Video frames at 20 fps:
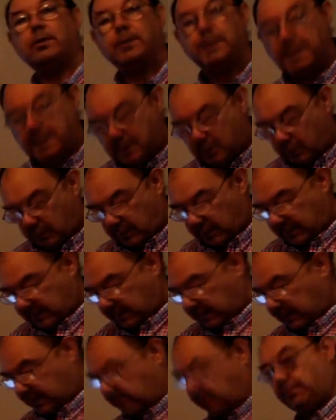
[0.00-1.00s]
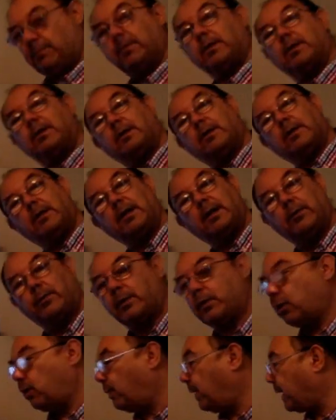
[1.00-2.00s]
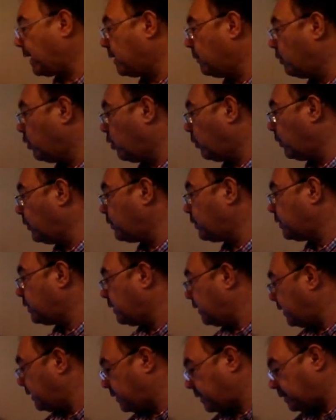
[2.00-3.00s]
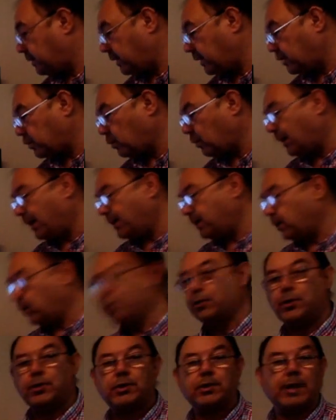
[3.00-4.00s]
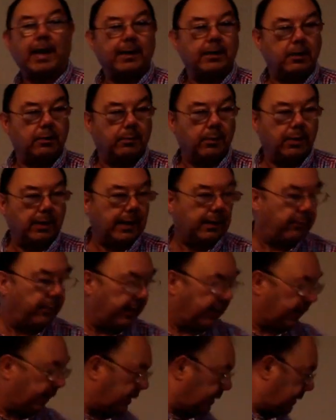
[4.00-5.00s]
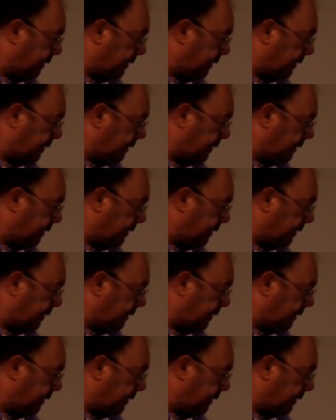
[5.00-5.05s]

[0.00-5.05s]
decreases. If we go back a moment, it's quite understandable, that really, isn't